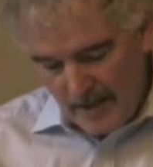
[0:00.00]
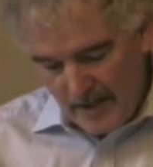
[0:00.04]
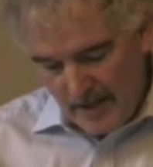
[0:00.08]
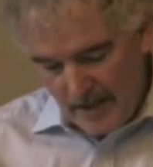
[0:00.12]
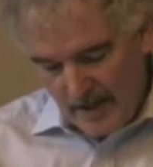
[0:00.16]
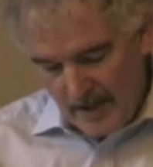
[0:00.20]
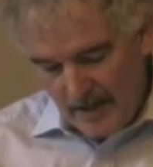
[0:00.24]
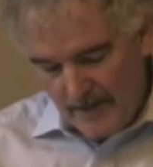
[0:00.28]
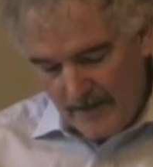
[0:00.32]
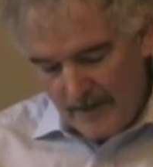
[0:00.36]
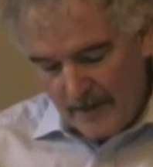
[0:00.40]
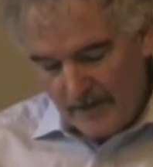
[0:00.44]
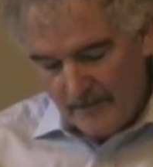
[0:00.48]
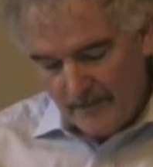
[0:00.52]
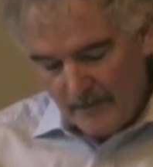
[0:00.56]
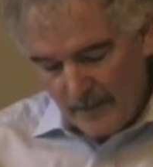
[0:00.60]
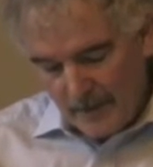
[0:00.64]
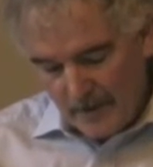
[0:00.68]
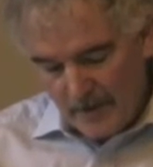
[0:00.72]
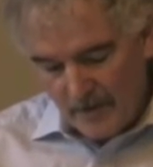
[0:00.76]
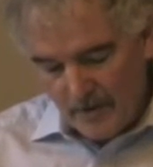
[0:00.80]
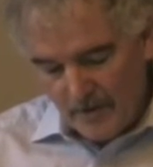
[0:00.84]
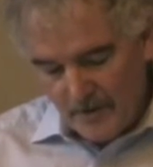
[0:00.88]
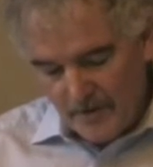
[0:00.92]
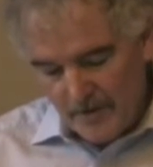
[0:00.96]
And I think we
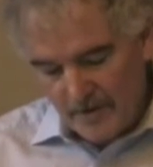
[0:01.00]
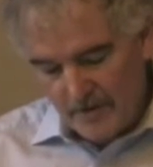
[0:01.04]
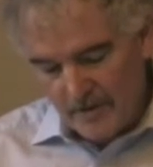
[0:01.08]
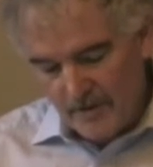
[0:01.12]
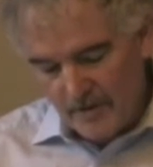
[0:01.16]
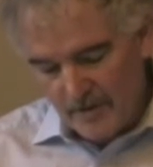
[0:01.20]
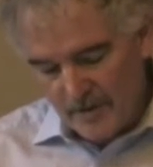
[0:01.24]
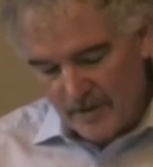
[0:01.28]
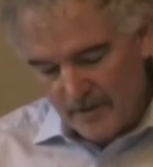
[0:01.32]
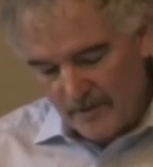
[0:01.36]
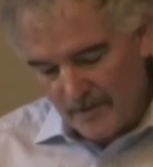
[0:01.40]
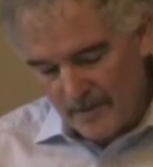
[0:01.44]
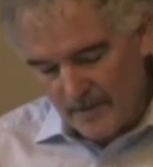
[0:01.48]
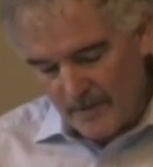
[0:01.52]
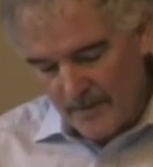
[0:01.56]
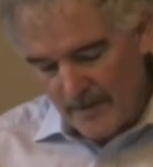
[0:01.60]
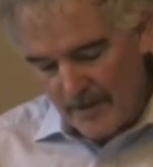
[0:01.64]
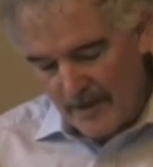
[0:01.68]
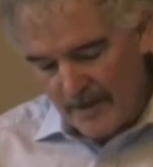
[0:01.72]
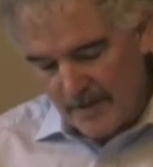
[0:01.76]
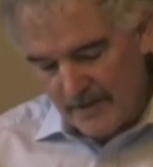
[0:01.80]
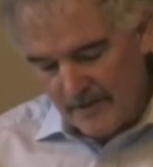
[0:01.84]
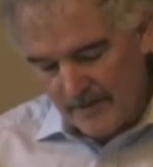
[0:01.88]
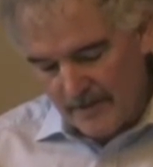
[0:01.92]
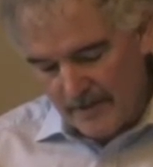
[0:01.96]
could also do some
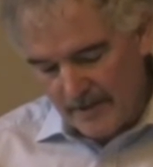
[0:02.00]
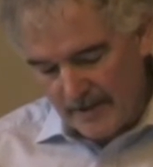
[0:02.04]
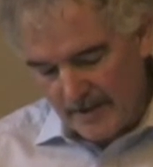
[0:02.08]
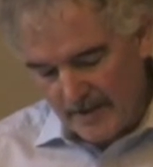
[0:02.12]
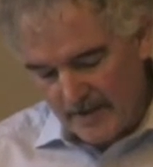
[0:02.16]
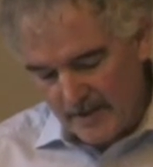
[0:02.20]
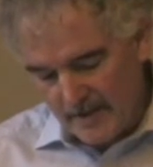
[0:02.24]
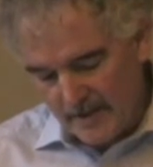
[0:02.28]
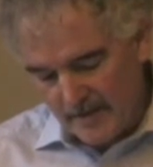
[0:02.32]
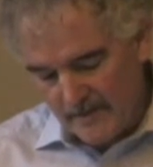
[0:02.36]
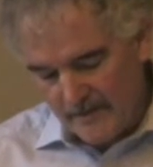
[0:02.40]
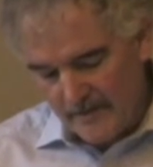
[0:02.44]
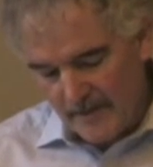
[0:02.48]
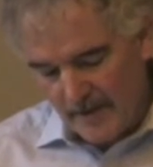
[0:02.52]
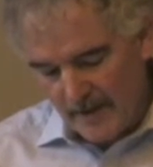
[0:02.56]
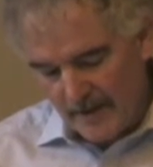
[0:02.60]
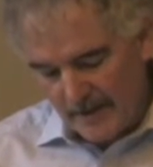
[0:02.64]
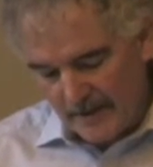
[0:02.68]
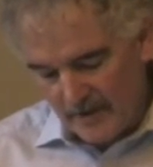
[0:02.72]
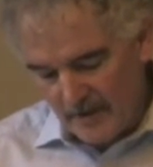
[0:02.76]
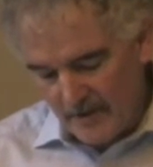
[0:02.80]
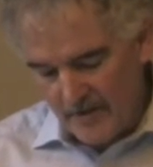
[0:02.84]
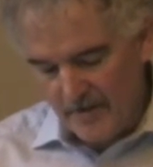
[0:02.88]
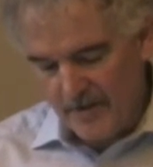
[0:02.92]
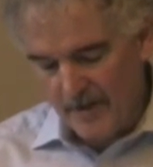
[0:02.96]
comparative analysis of
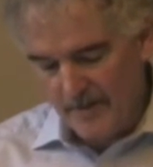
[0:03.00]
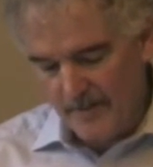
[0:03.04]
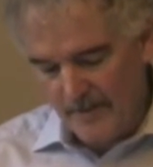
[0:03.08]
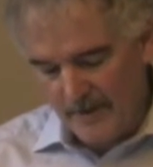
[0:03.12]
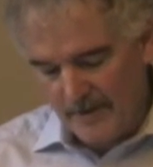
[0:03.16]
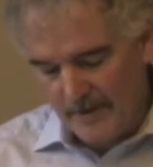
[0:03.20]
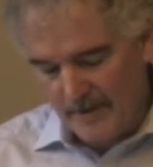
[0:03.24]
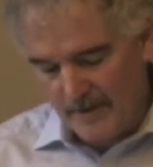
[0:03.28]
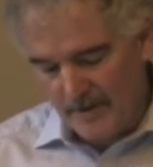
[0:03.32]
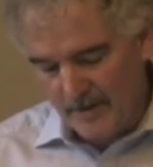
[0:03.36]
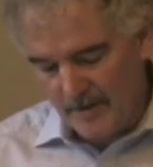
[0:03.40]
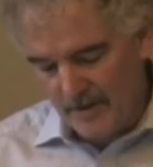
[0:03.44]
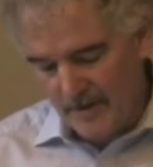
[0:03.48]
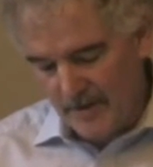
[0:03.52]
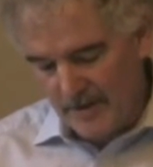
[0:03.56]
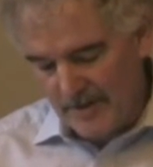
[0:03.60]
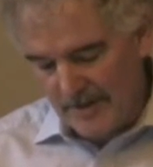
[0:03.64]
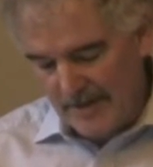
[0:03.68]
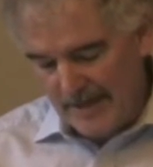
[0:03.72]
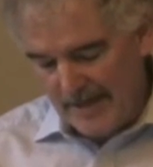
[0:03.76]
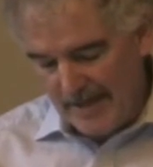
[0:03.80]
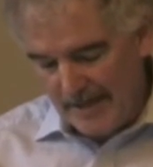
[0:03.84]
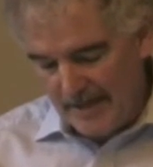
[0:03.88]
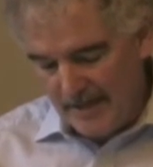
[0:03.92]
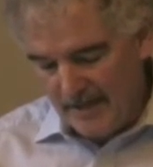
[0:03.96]
diagnostic methodologies
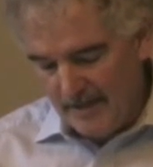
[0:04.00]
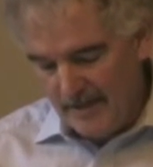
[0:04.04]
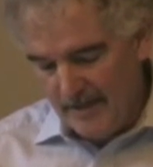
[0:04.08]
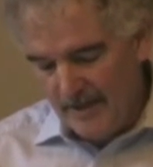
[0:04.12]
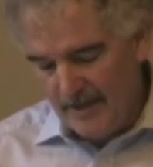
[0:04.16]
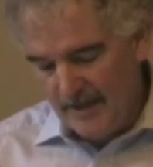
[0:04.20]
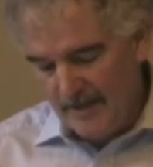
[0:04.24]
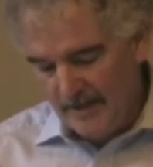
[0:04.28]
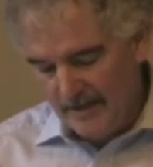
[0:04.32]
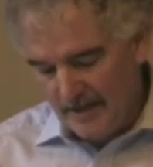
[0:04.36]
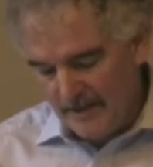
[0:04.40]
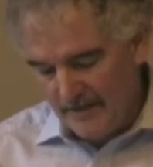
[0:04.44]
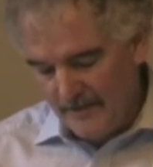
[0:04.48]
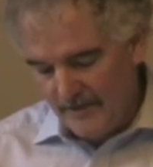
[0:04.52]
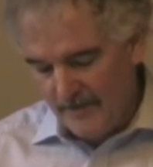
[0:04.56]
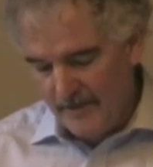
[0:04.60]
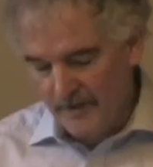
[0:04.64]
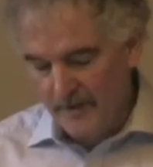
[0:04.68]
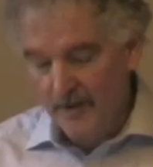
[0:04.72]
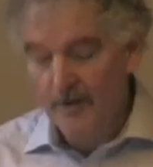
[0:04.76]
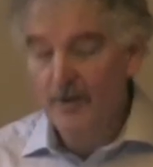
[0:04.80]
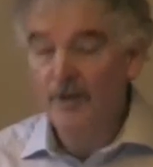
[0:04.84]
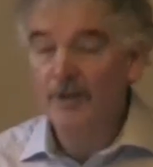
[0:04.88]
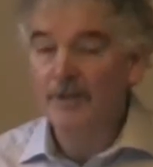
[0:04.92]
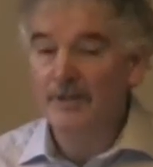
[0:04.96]
in
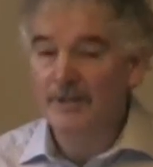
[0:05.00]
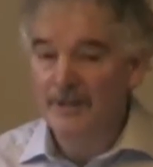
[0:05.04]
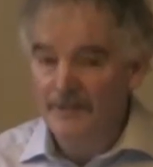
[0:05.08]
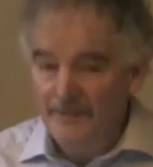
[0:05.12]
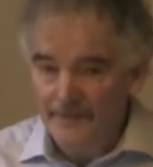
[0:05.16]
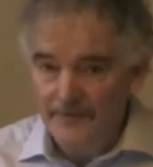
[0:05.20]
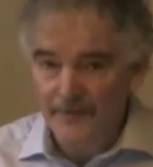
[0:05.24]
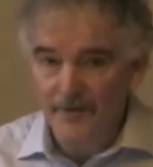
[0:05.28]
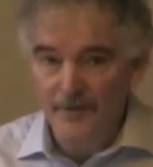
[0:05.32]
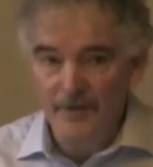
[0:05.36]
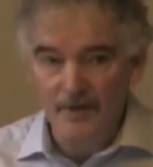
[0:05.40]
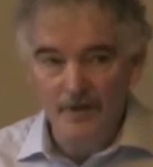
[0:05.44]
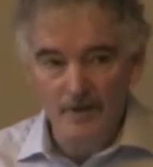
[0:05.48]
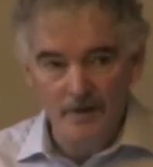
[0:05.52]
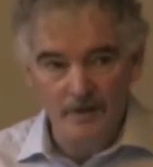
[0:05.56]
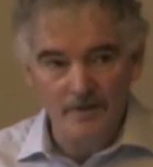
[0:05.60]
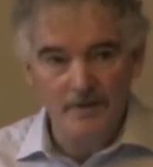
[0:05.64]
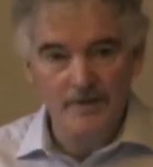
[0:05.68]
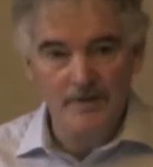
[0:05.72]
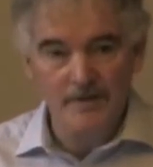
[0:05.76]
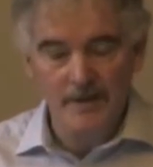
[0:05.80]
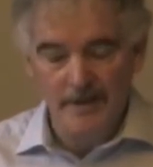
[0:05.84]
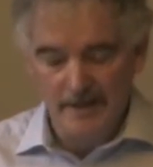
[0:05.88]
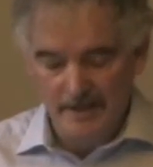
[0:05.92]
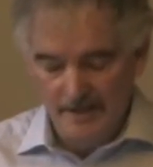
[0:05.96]
different
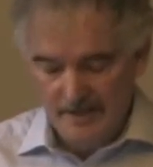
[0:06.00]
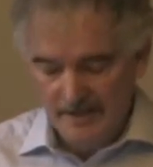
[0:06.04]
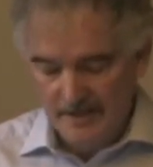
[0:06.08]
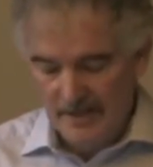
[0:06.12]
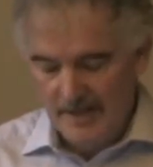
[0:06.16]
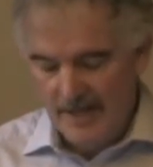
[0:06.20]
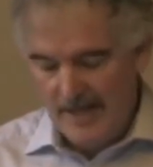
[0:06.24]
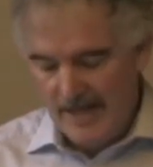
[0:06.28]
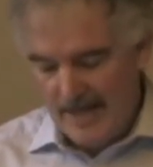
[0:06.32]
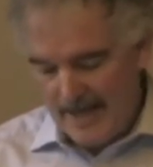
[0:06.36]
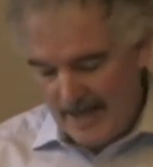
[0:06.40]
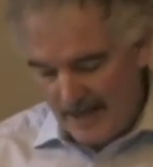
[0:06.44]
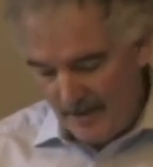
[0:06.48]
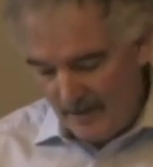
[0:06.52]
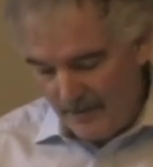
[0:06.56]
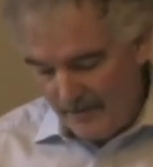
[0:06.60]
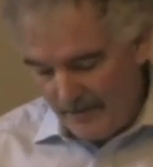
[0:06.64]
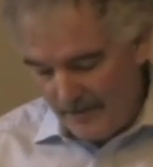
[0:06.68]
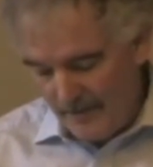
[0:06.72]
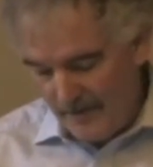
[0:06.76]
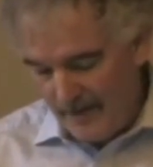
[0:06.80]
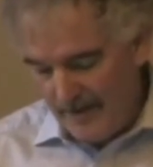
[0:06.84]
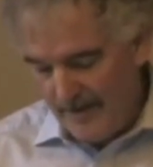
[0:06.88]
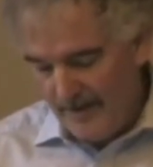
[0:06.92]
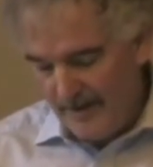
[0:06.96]
contexts: health,
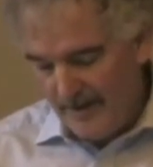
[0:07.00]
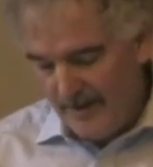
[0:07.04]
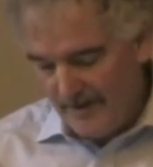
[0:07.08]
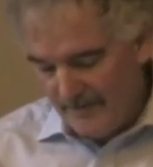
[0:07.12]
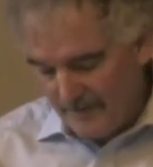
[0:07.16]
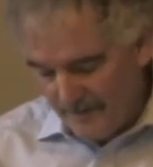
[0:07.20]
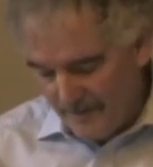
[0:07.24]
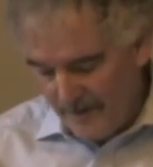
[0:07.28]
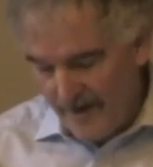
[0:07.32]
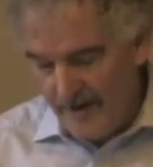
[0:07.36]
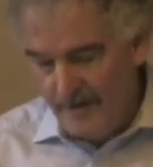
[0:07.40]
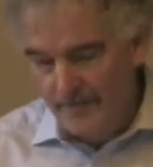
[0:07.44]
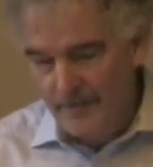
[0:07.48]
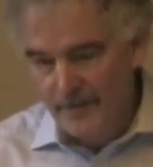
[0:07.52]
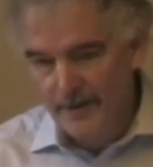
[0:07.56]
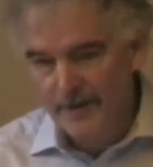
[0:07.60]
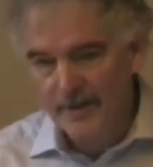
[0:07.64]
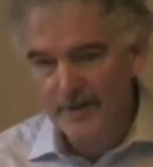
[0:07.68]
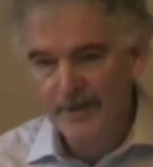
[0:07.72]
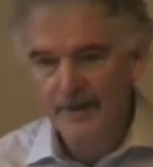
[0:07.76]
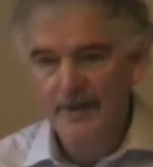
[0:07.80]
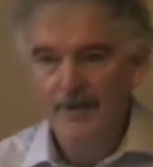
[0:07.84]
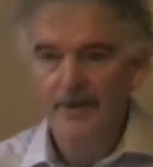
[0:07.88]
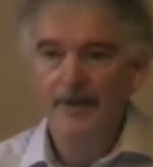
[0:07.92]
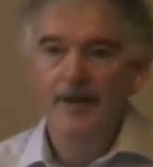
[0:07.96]
environment,
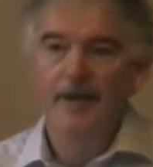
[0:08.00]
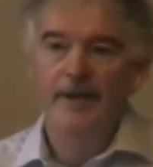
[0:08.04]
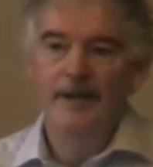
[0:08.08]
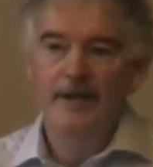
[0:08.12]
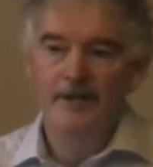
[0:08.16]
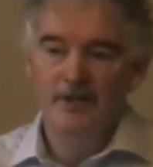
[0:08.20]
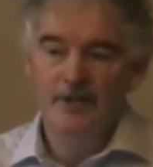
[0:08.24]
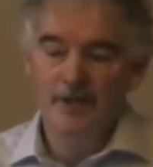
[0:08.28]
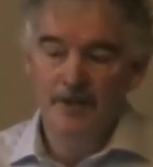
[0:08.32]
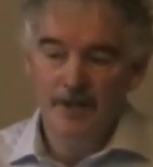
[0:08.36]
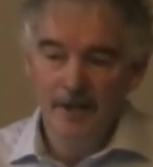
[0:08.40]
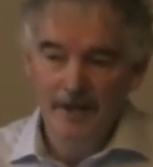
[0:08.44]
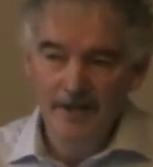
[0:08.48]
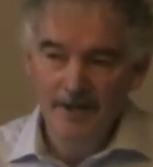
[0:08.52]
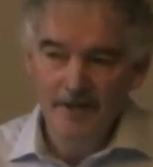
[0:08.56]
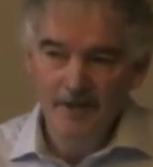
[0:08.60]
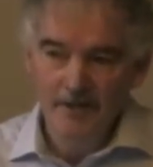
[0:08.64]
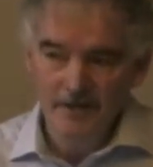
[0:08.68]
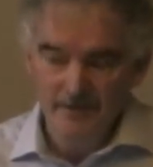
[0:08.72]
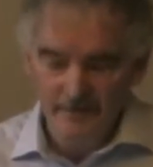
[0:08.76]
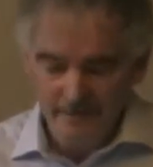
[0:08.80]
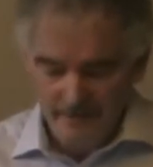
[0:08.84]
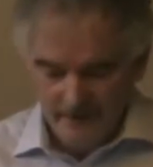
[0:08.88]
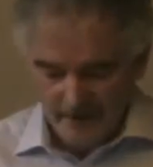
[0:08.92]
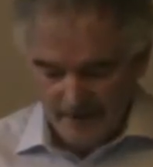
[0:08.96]
and
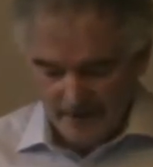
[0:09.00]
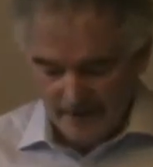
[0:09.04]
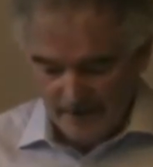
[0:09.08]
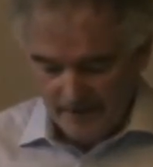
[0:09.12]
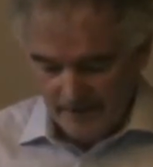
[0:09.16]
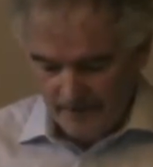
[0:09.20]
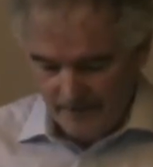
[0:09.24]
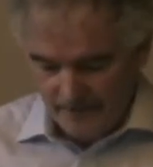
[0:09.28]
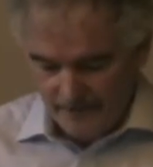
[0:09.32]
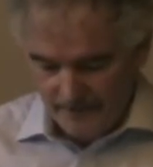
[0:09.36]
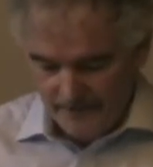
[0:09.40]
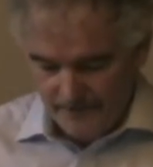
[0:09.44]
education, for example.